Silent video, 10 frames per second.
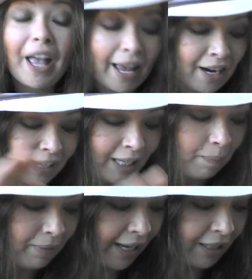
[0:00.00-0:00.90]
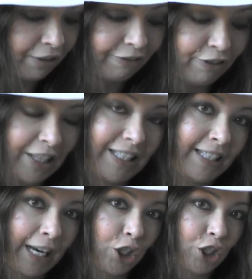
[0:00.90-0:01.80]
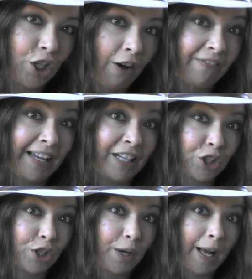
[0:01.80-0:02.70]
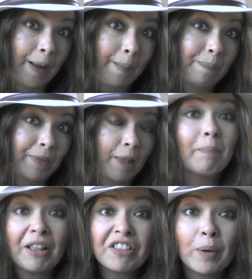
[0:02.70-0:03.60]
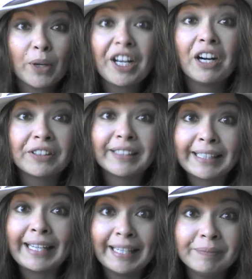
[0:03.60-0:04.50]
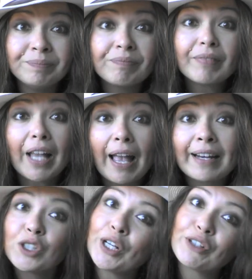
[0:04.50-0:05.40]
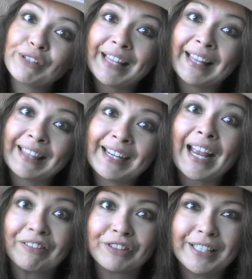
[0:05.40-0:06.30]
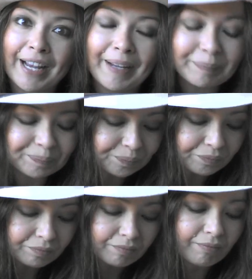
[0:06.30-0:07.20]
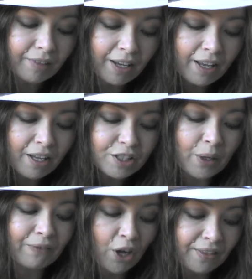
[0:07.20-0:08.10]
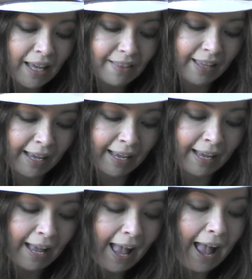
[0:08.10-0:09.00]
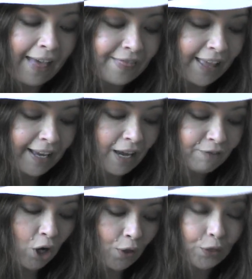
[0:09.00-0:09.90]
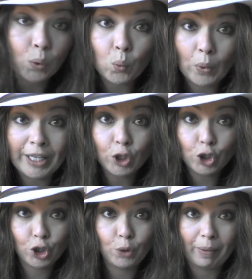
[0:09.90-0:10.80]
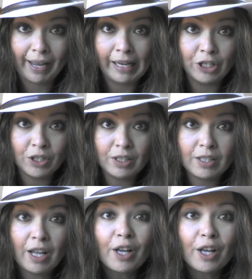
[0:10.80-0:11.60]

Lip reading: And I keep that in the front section of each, the month that we're currently in. And I try to read that then every day. So I've got that there. And then I've got the week on 2 pages.